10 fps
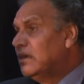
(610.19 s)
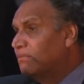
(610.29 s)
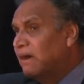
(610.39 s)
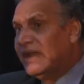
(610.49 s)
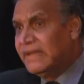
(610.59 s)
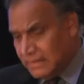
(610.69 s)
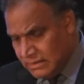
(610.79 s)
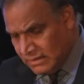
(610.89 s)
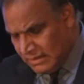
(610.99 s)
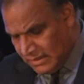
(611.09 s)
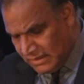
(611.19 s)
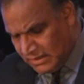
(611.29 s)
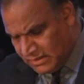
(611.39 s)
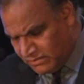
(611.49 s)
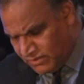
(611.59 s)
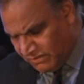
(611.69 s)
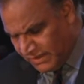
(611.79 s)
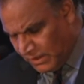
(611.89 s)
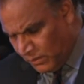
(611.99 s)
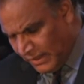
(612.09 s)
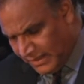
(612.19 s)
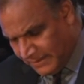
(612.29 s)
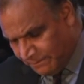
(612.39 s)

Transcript: divided in terms of inequality.